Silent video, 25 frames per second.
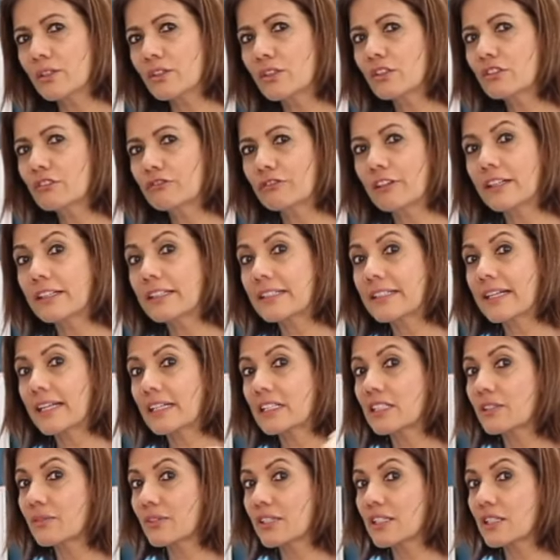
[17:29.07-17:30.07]
you're going to find it
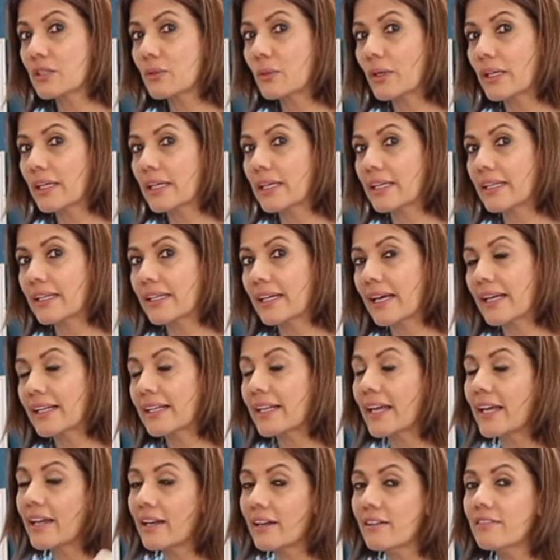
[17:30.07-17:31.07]
activates quickly
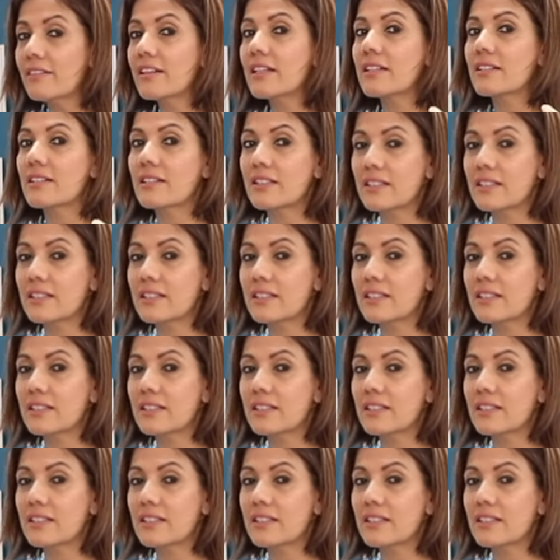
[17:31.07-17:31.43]
and areas